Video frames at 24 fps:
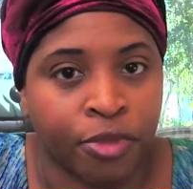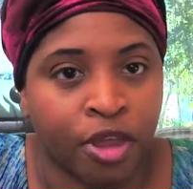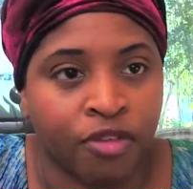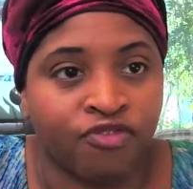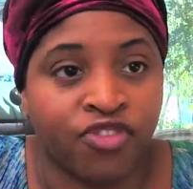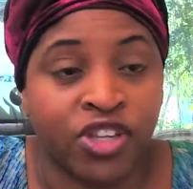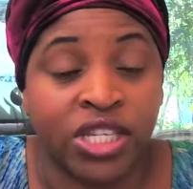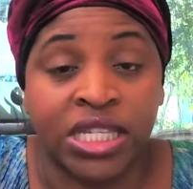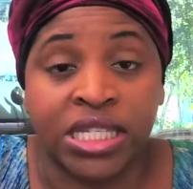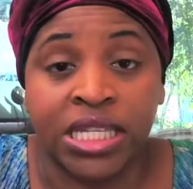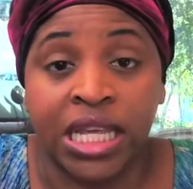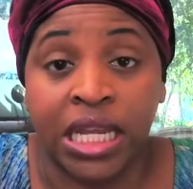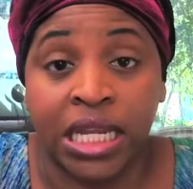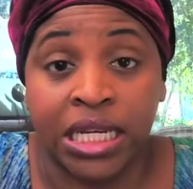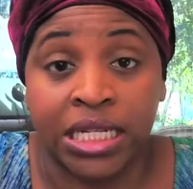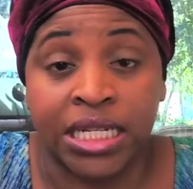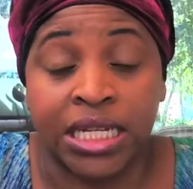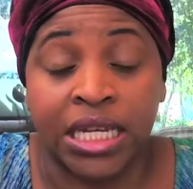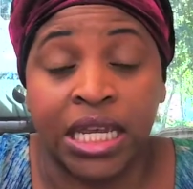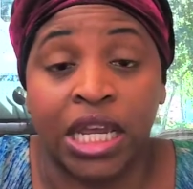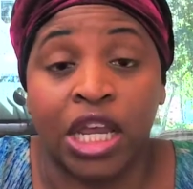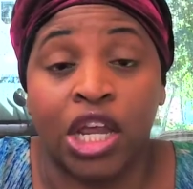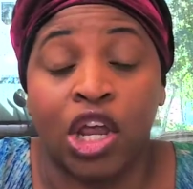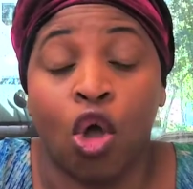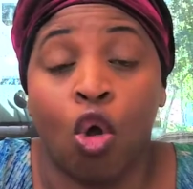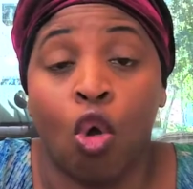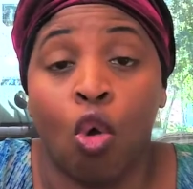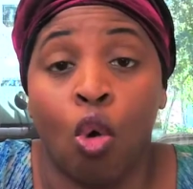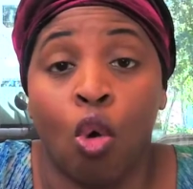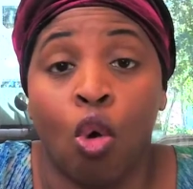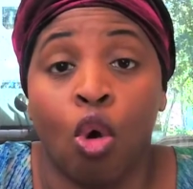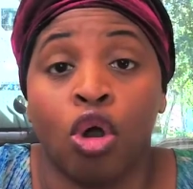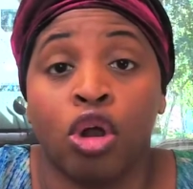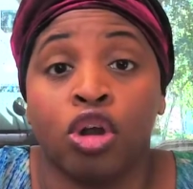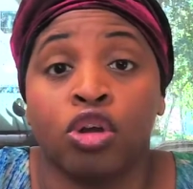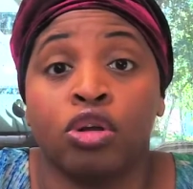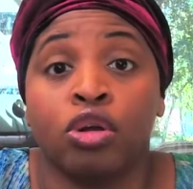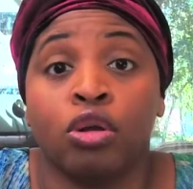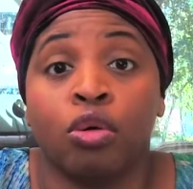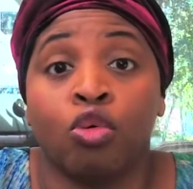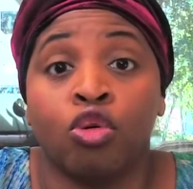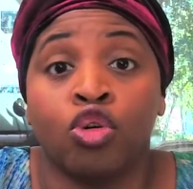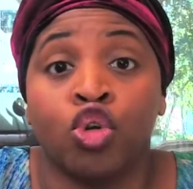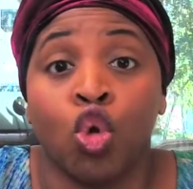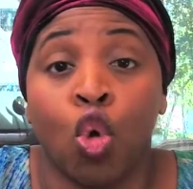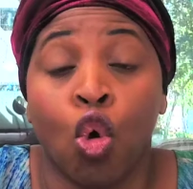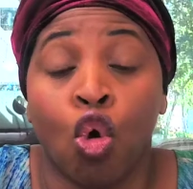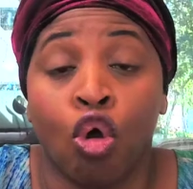facility or
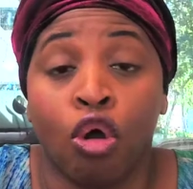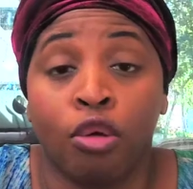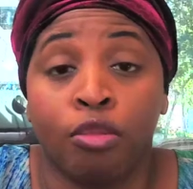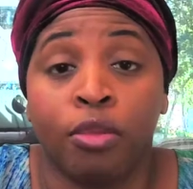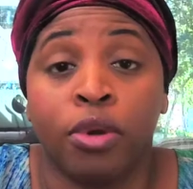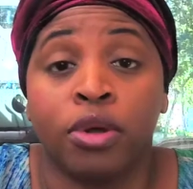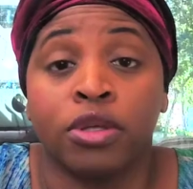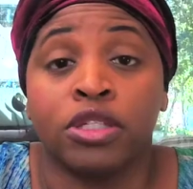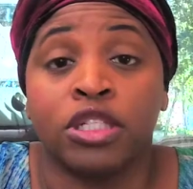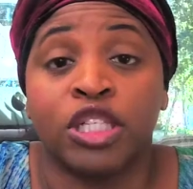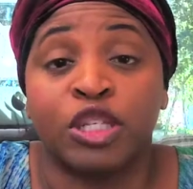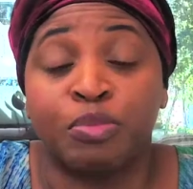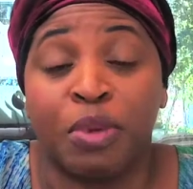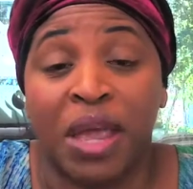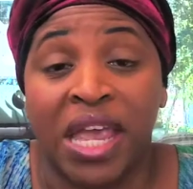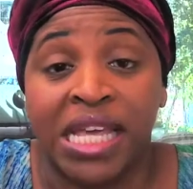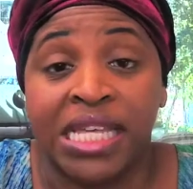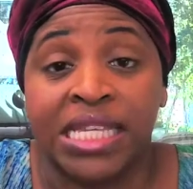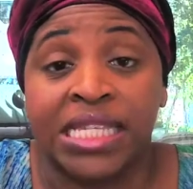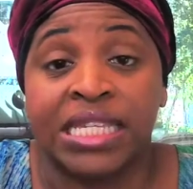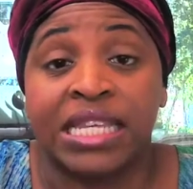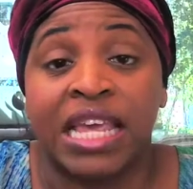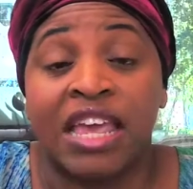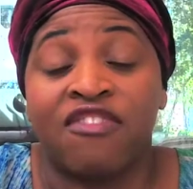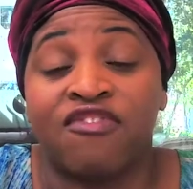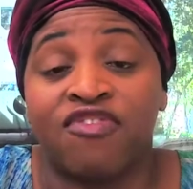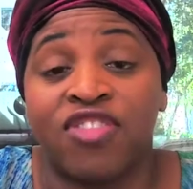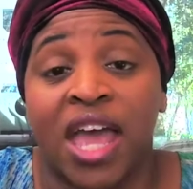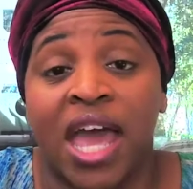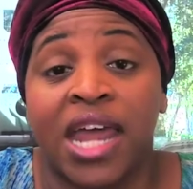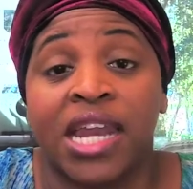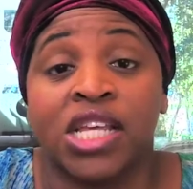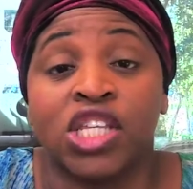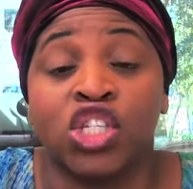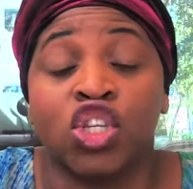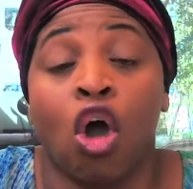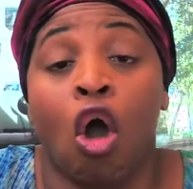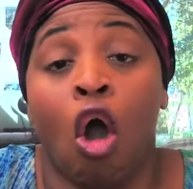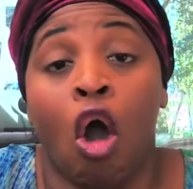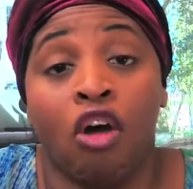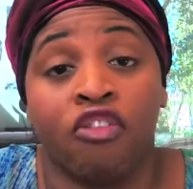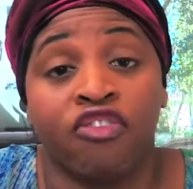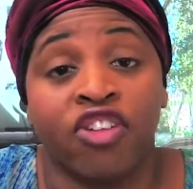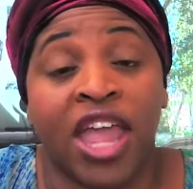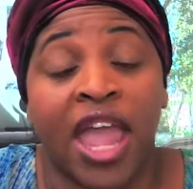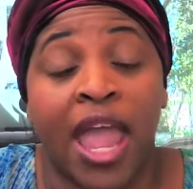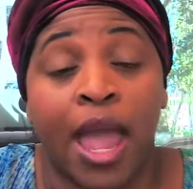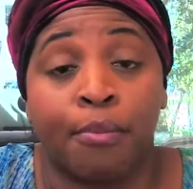dorm space, if that is
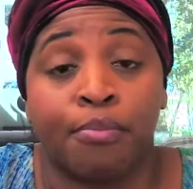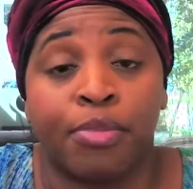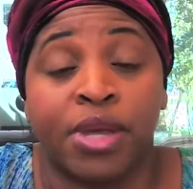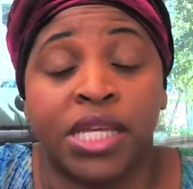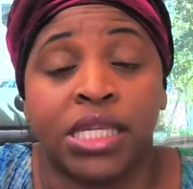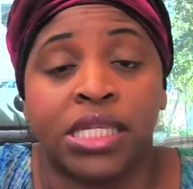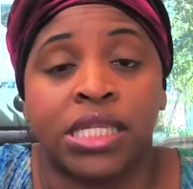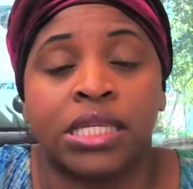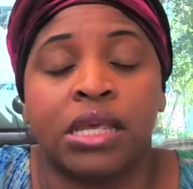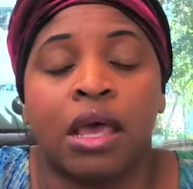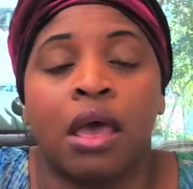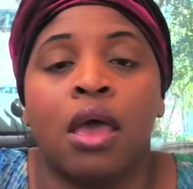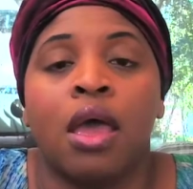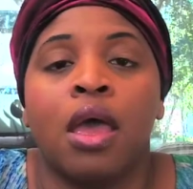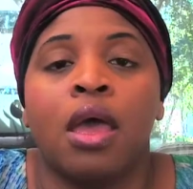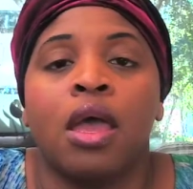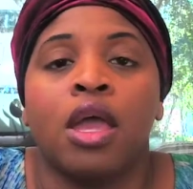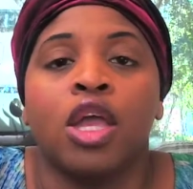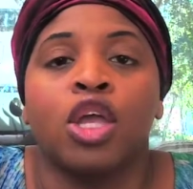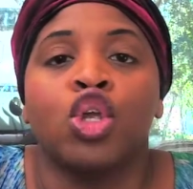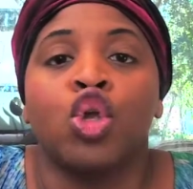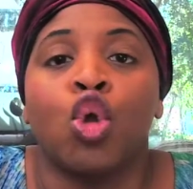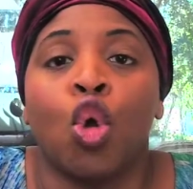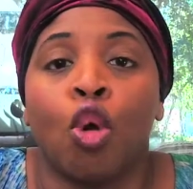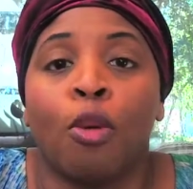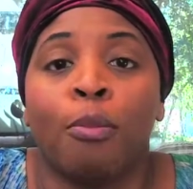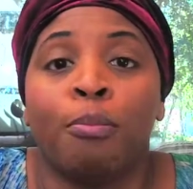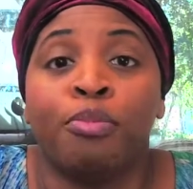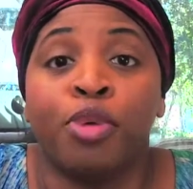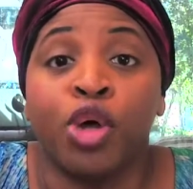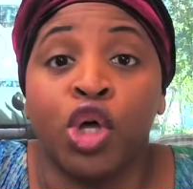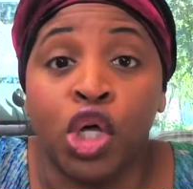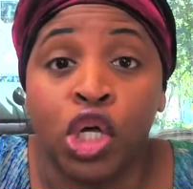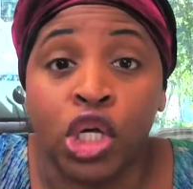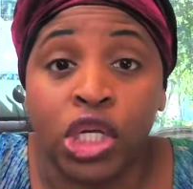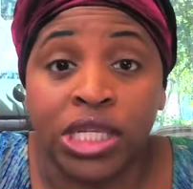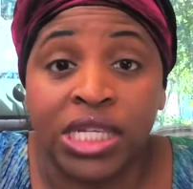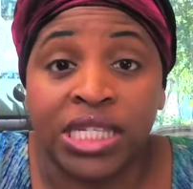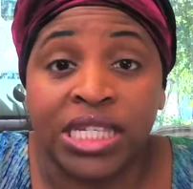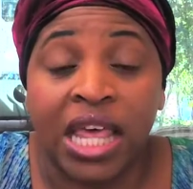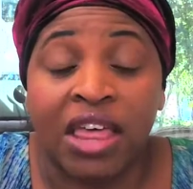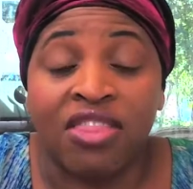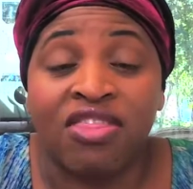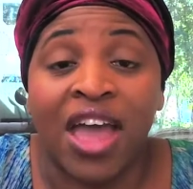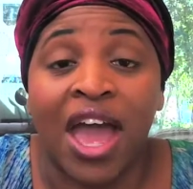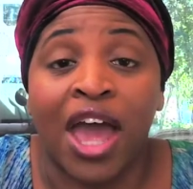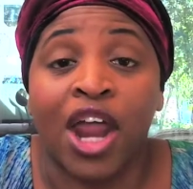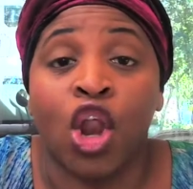off campus. Your books
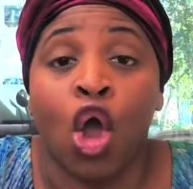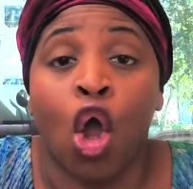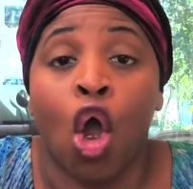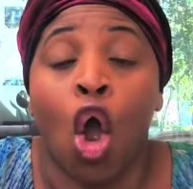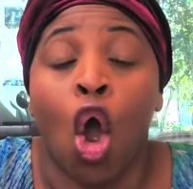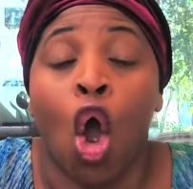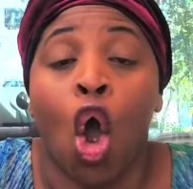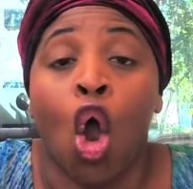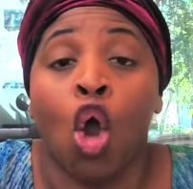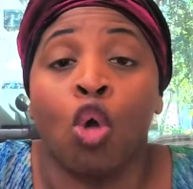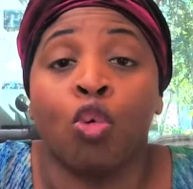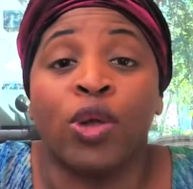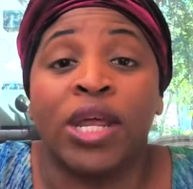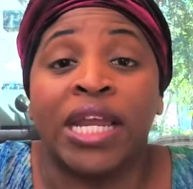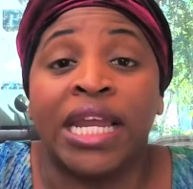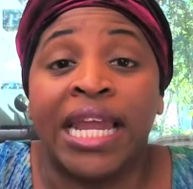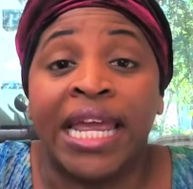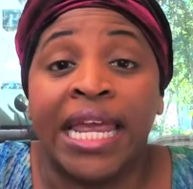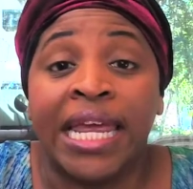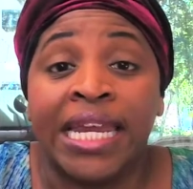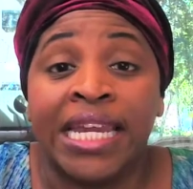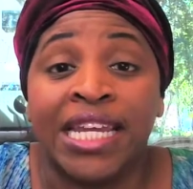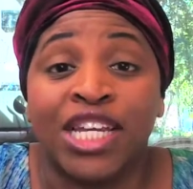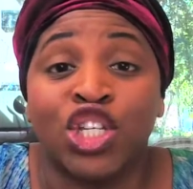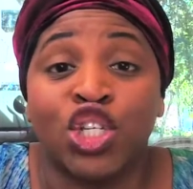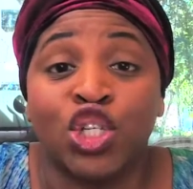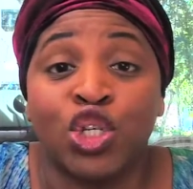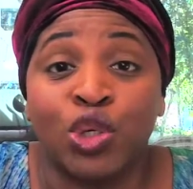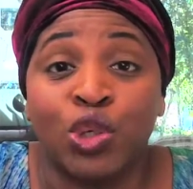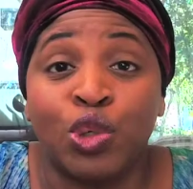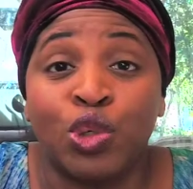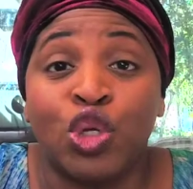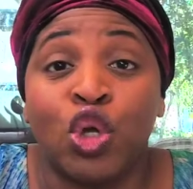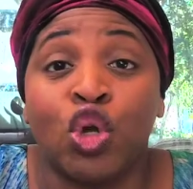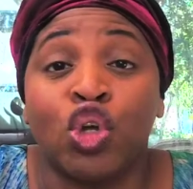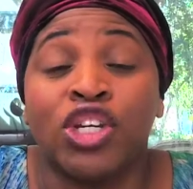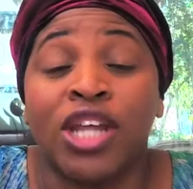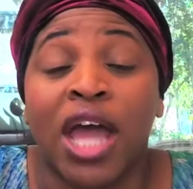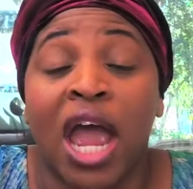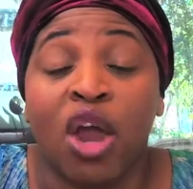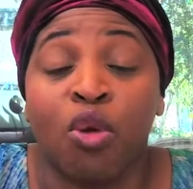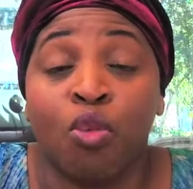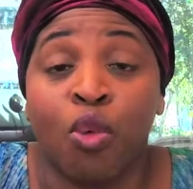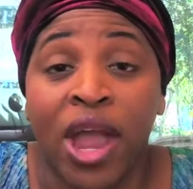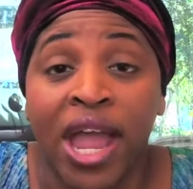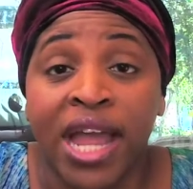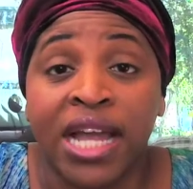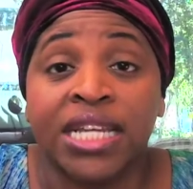that are related to your
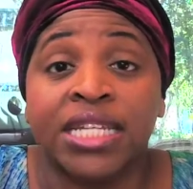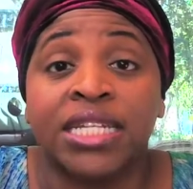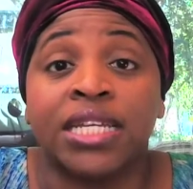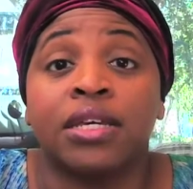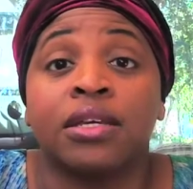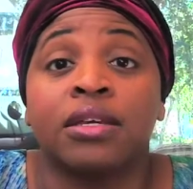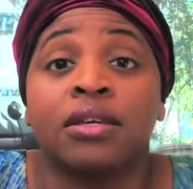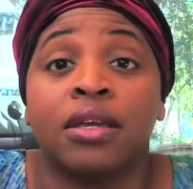direct